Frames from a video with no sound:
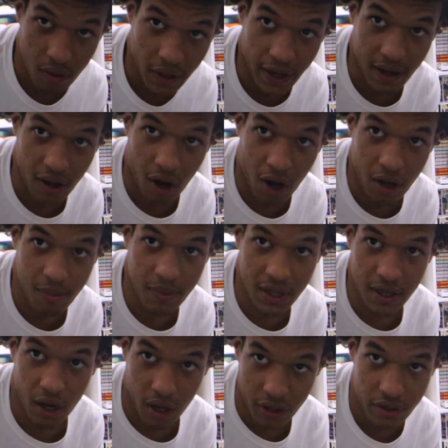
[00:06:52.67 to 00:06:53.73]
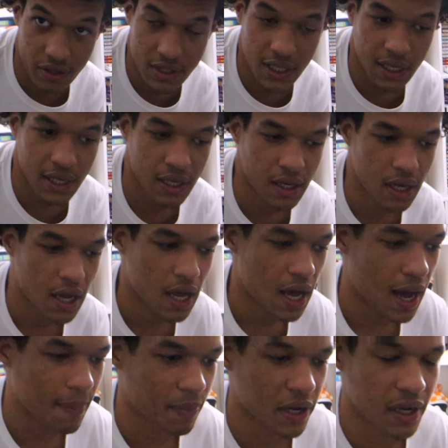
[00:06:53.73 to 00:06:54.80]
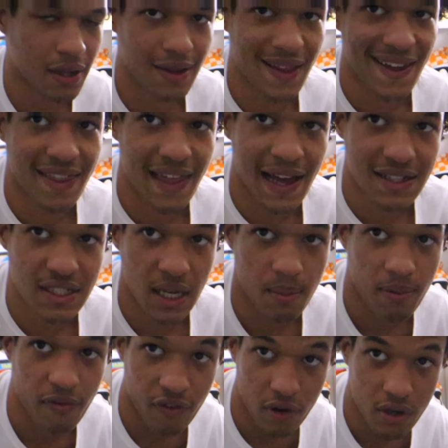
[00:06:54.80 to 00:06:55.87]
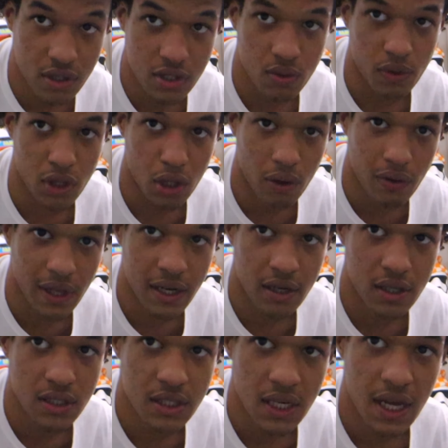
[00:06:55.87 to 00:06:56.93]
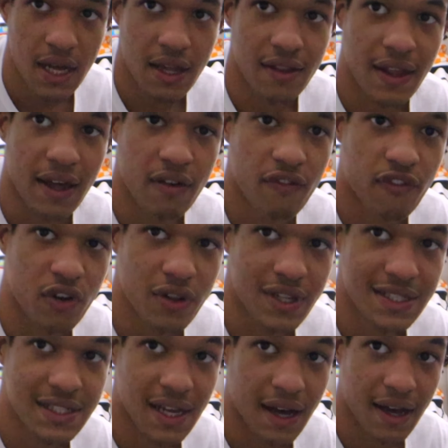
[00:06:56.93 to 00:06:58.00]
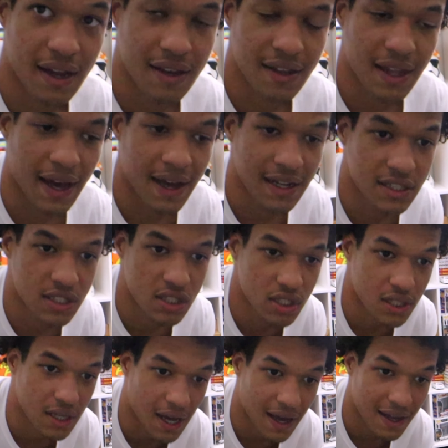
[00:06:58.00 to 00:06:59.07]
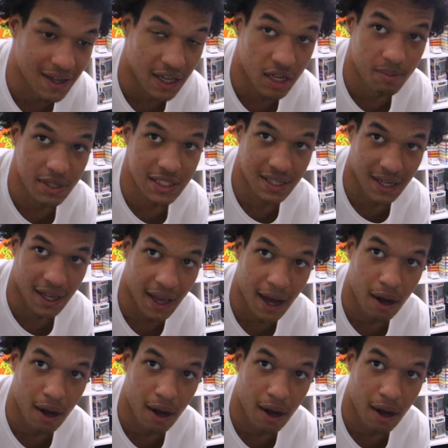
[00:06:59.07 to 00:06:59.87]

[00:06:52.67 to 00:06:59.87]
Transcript: like on me, the underside, I'm going to lay that tape first with no letters. Then for the side that's going to be sticking